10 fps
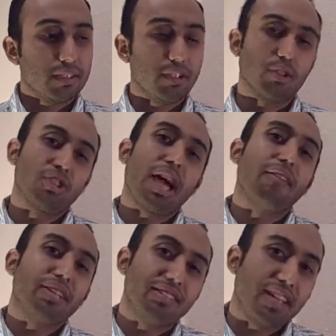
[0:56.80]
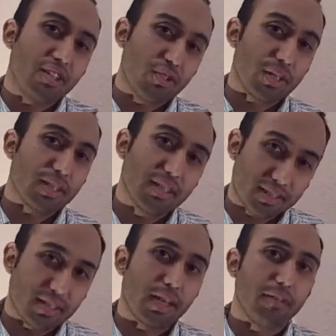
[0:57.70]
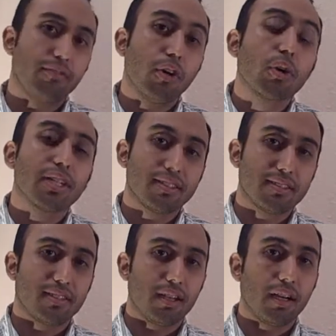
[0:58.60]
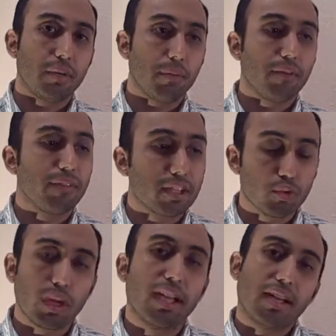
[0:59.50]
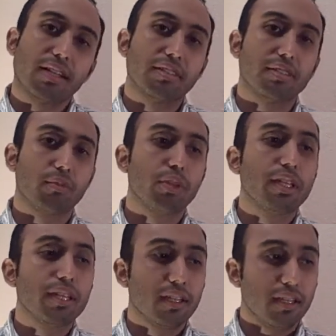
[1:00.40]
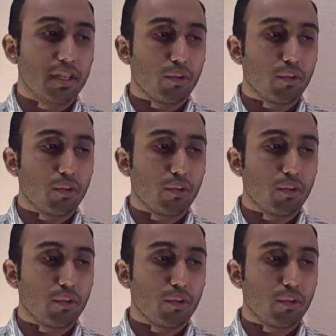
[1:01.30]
Chavez-centric kind of focus of Venezuela, and to really